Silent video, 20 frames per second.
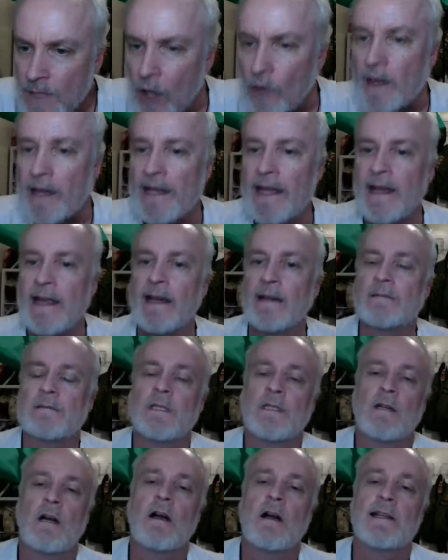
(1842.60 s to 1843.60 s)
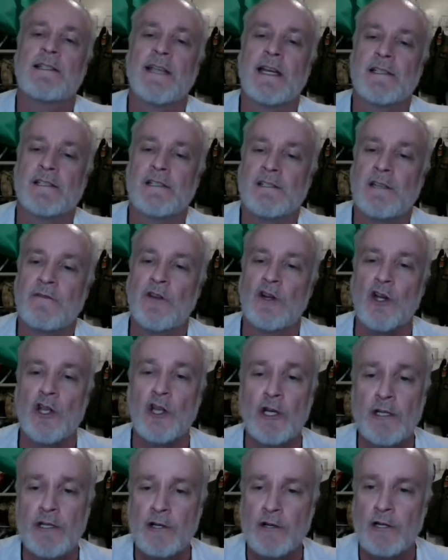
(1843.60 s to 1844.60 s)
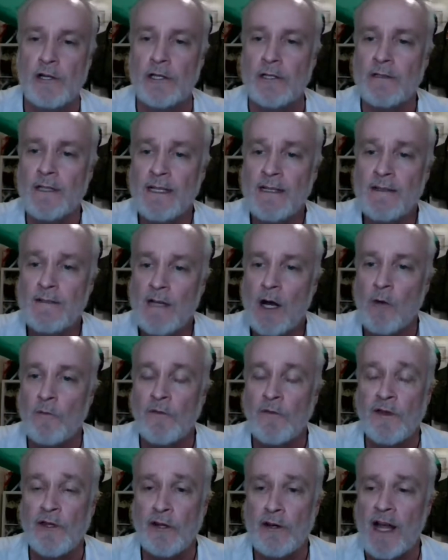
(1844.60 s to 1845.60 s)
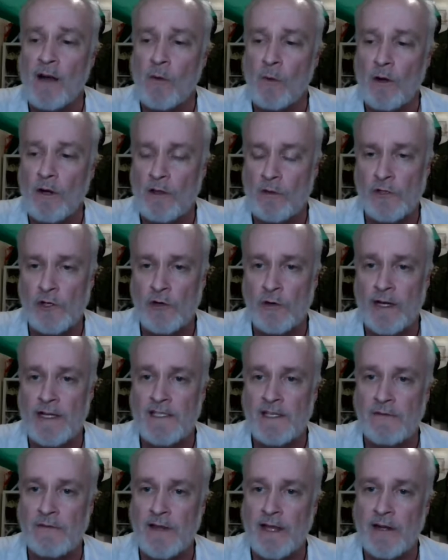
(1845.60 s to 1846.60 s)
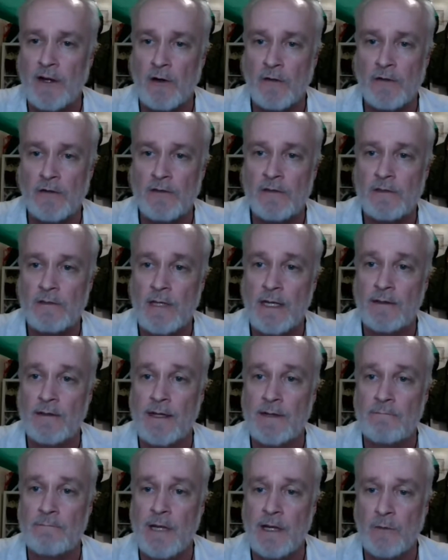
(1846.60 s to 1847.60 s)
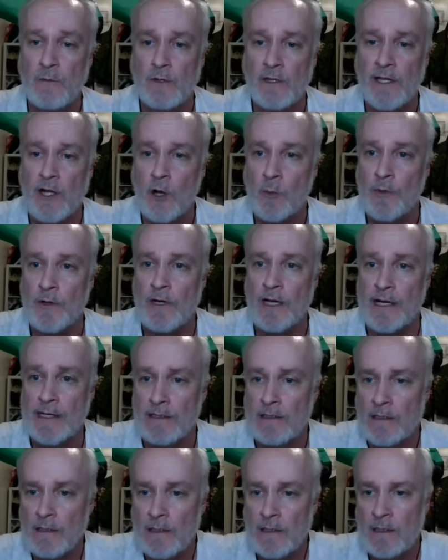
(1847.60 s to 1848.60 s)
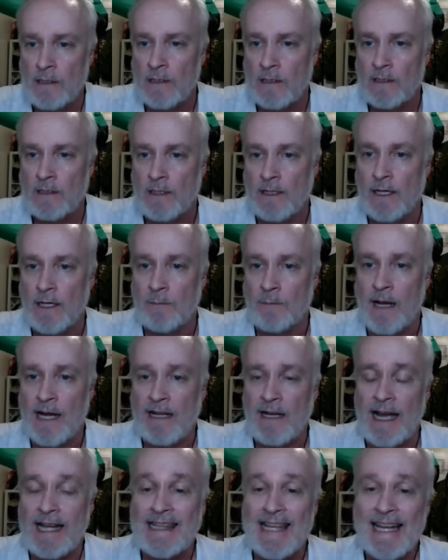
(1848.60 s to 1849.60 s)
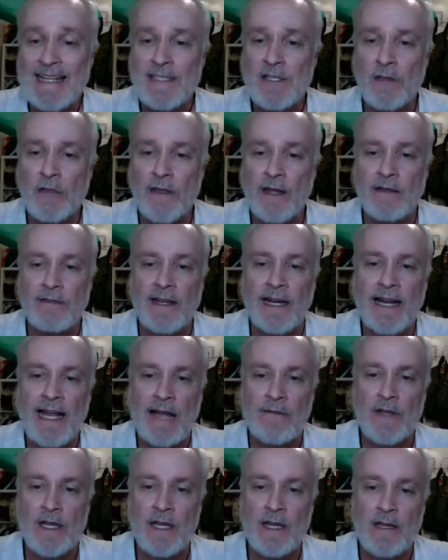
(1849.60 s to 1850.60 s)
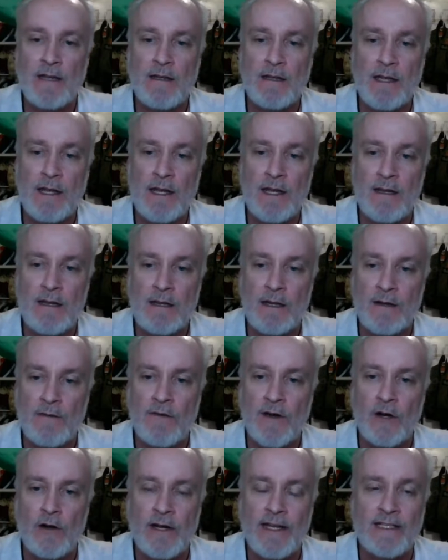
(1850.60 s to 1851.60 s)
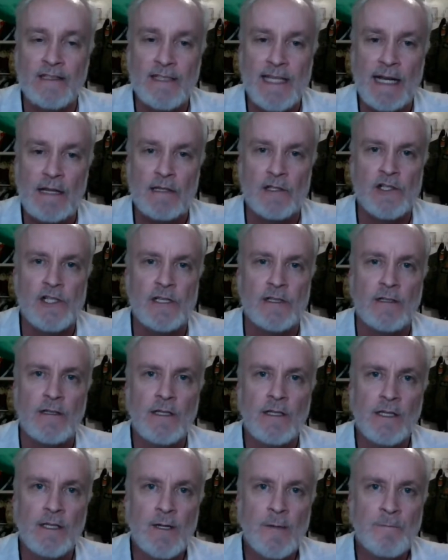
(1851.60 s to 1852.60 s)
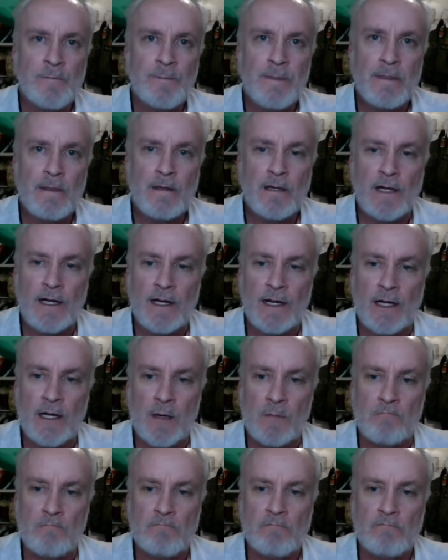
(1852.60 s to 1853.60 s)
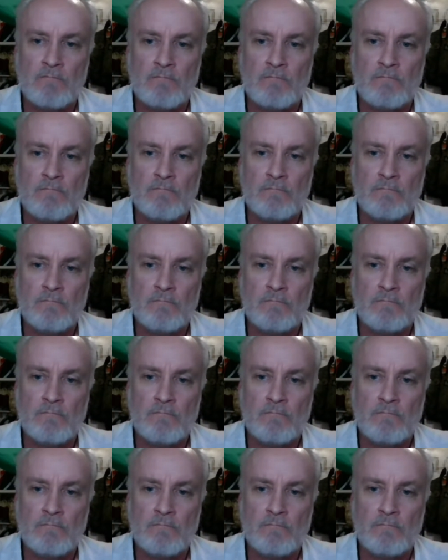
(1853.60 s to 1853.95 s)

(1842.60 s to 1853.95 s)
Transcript: okay, yeah. All right, Texas. If you're good, you're good. Hopefully, you're not one of those crazy flat earthers. I really hope you're not. I like to think that I have a very intelligent um,